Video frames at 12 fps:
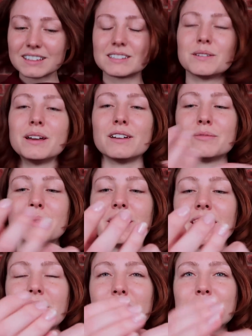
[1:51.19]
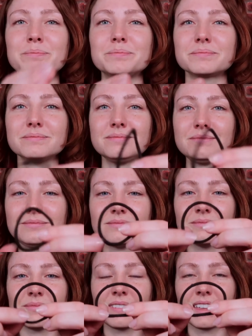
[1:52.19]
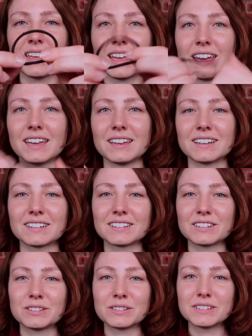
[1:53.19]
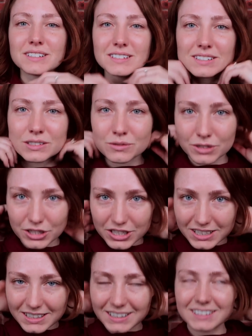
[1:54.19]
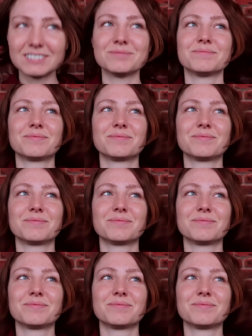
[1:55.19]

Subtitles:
So I have my hair scrunchy thing.